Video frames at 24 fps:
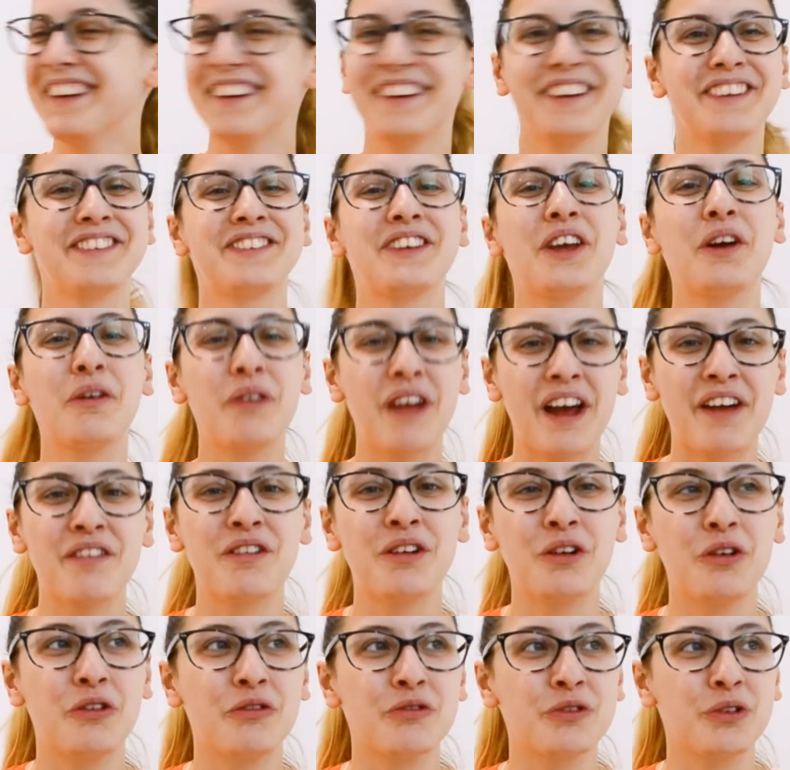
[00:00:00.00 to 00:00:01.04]
I don't have a
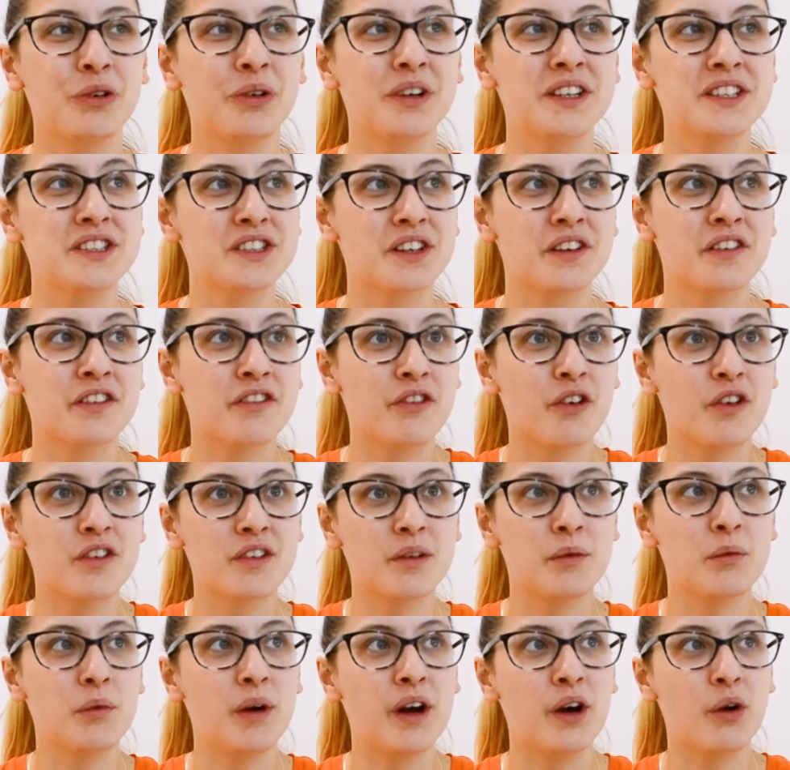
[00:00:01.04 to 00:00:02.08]
lot of knowledge as far as
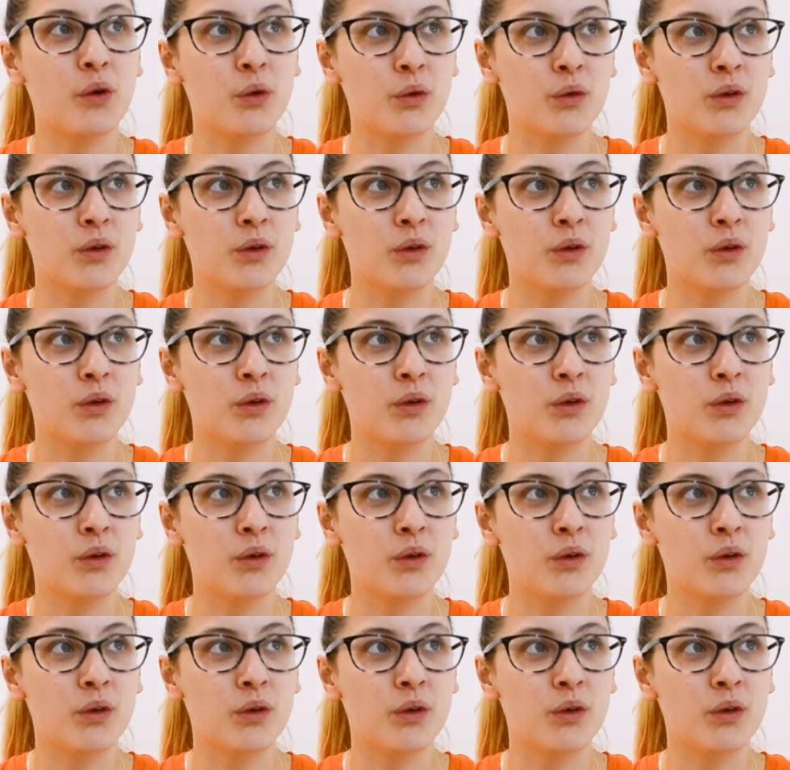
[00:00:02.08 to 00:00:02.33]
I'm aware on